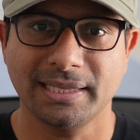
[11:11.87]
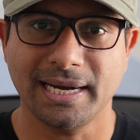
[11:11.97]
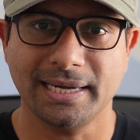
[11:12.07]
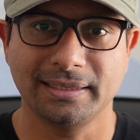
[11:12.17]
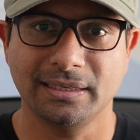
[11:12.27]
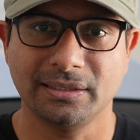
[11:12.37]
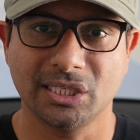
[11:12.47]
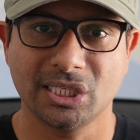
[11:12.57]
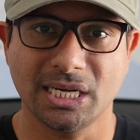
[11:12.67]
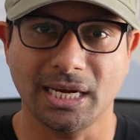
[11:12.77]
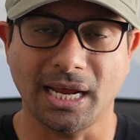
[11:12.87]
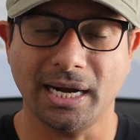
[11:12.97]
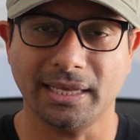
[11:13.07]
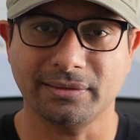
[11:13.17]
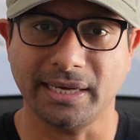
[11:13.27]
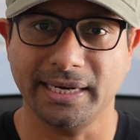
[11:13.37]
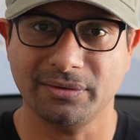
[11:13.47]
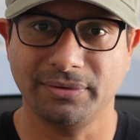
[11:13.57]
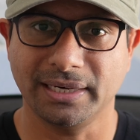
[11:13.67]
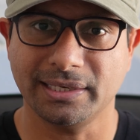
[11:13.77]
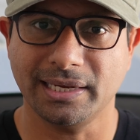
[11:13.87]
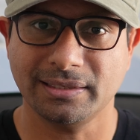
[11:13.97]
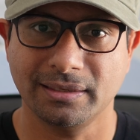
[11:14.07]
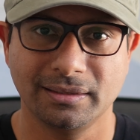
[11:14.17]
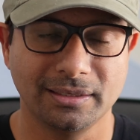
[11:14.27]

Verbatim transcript: that this is not a scientific test.